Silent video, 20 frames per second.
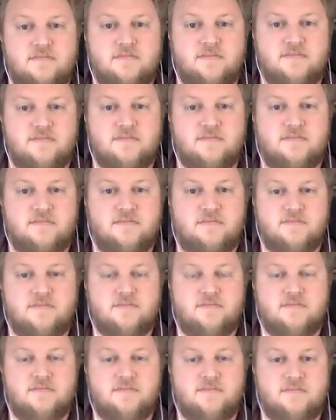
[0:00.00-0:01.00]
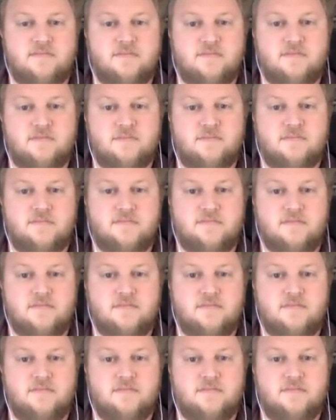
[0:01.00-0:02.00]

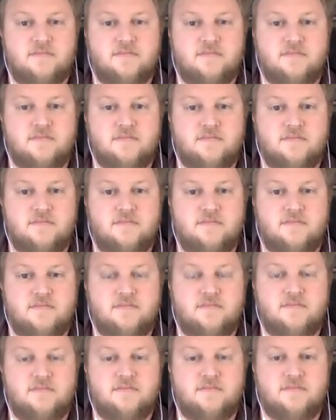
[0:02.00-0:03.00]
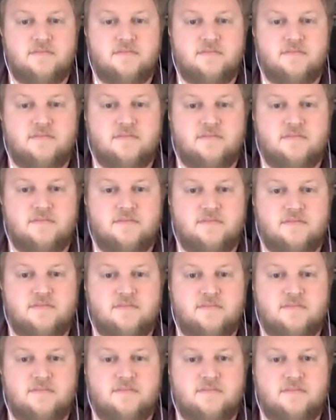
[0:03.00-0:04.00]

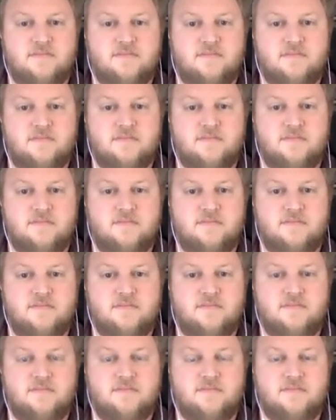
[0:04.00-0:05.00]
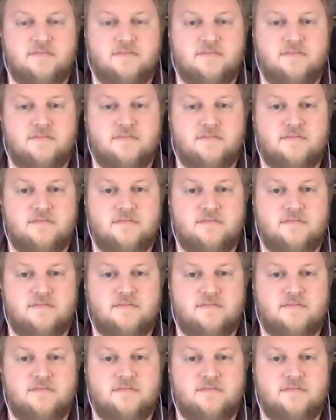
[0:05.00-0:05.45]
[no speech]